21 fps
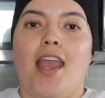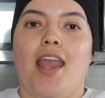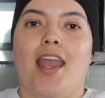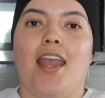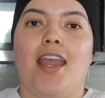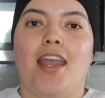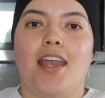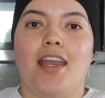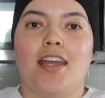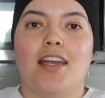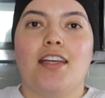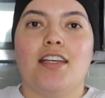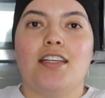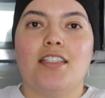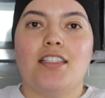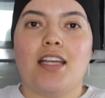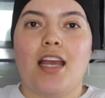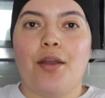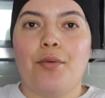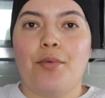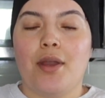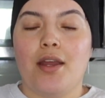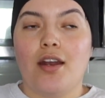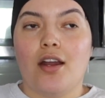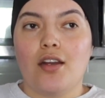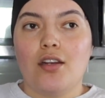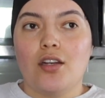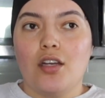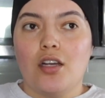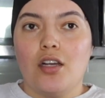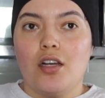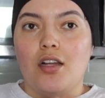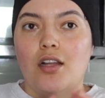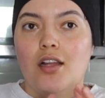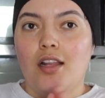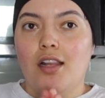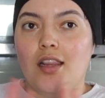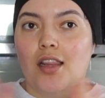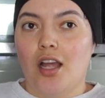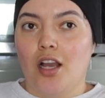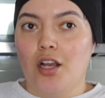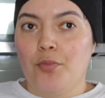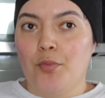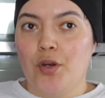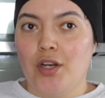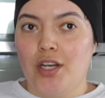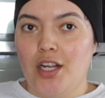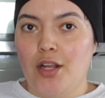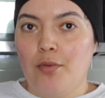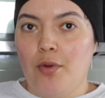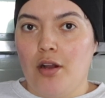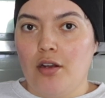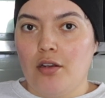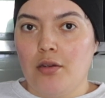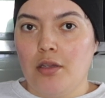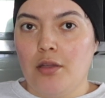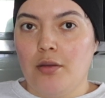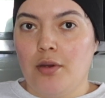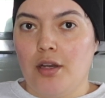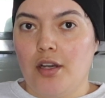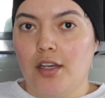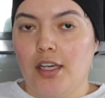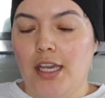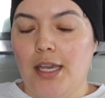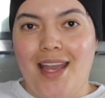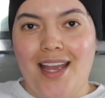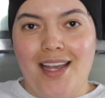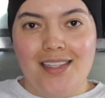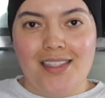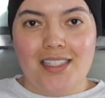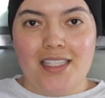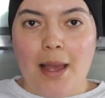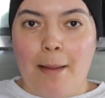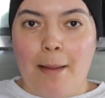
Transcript: and I went on a long morning walk with Augie, hence